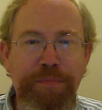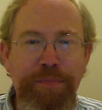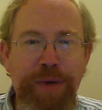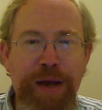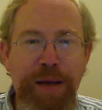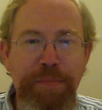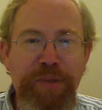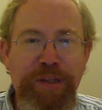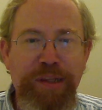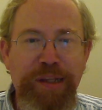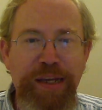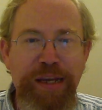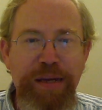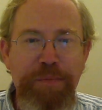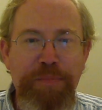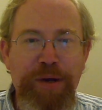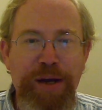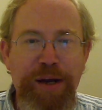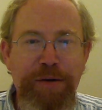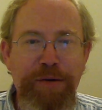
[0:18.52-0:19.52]
I'm the
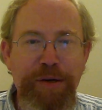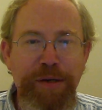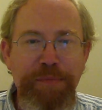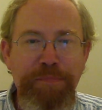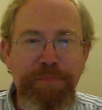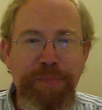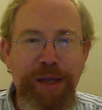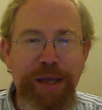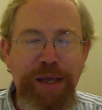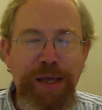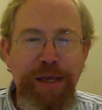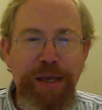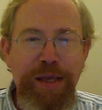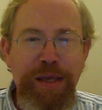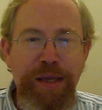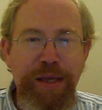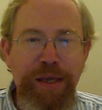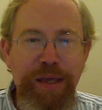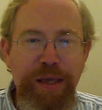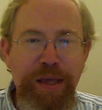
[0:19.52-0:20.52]
Land Pirate.
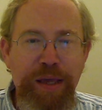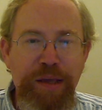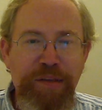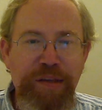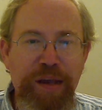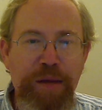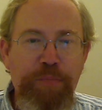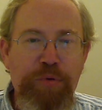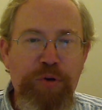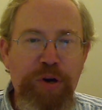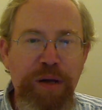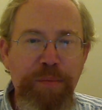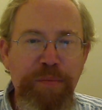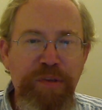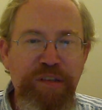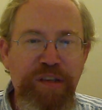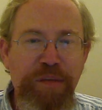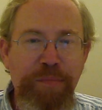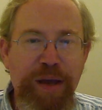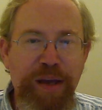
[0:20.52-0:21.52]
As I
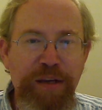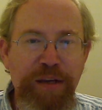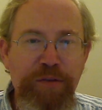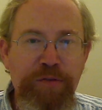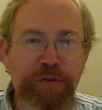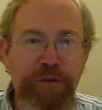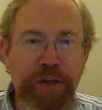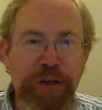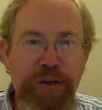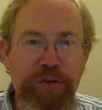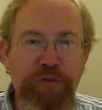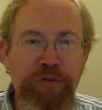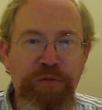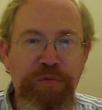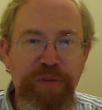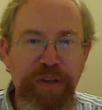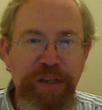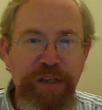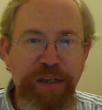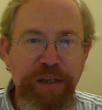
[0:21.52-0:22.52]
promised in my introduction
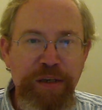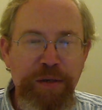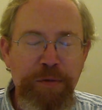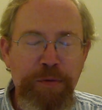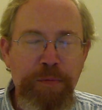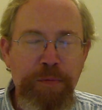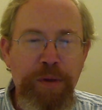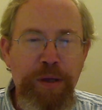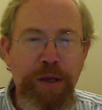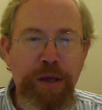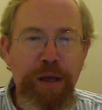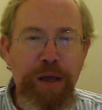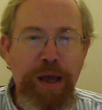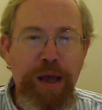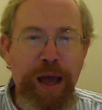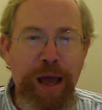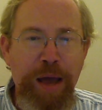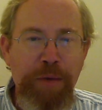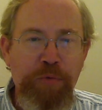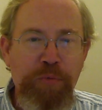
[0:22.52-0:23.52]
video,
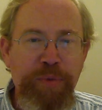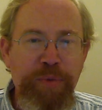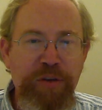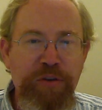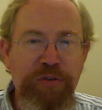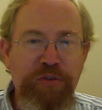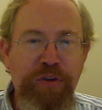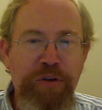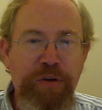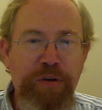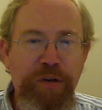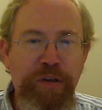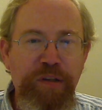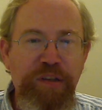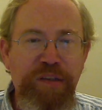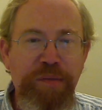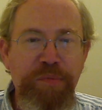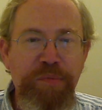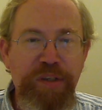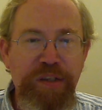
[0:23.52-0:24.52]
I will be sharing
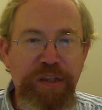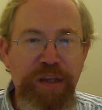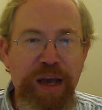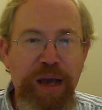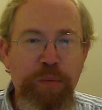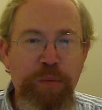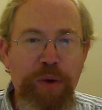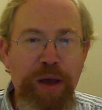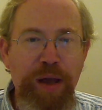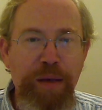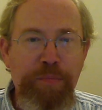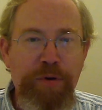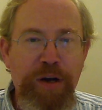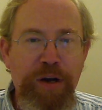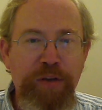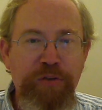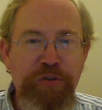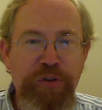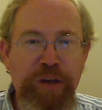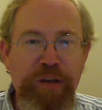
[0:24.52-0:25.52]
some DIY
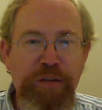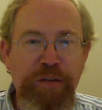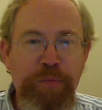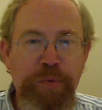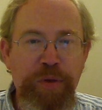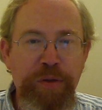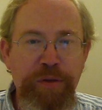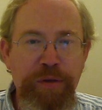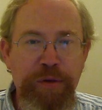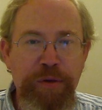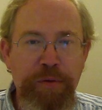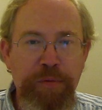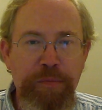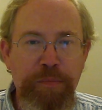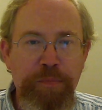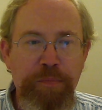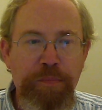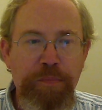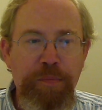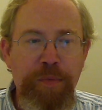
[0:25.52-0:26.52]
projects with you.
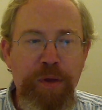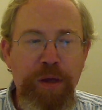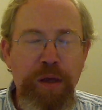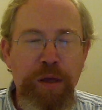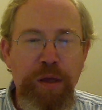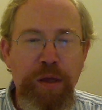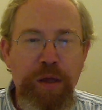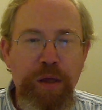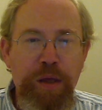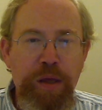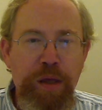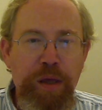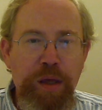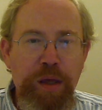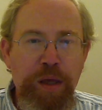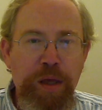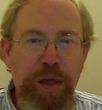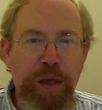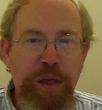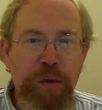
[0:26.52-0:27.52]

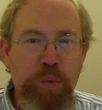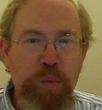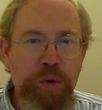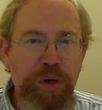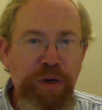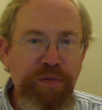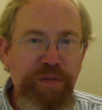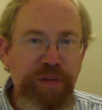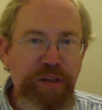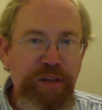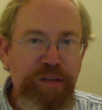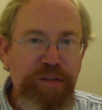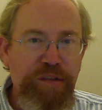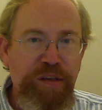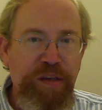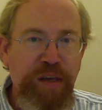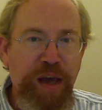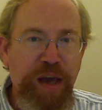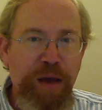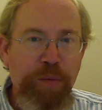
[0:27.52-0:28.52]
One of these
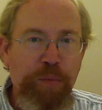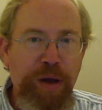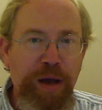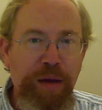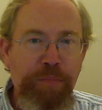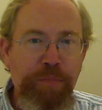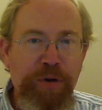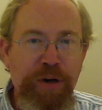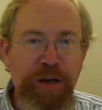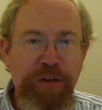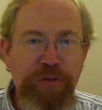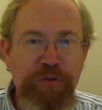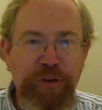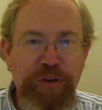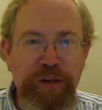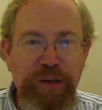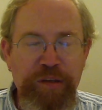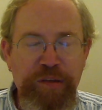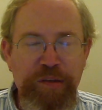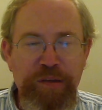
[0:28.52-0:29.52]
DIY
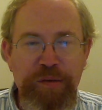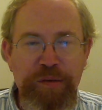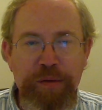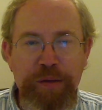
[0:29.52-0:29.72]
projects,